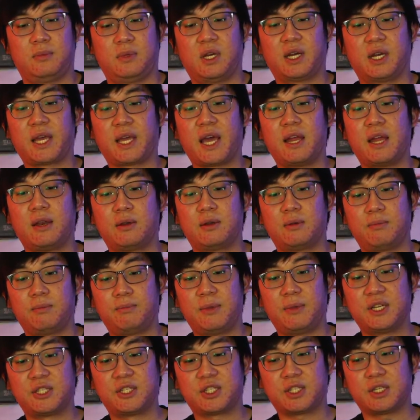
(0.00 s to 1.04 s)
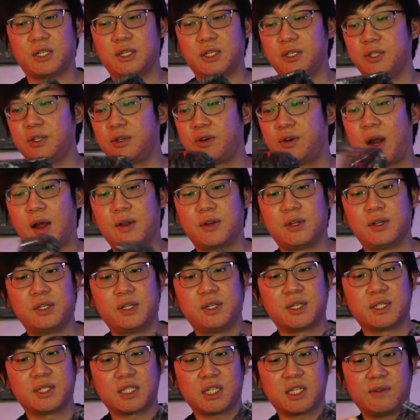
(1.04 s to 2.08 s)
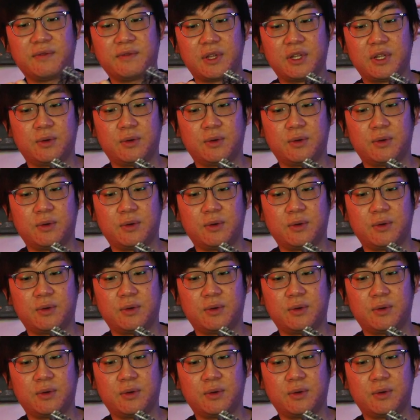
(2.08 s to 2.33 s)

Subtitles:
Again, make sure you grounded yourself, and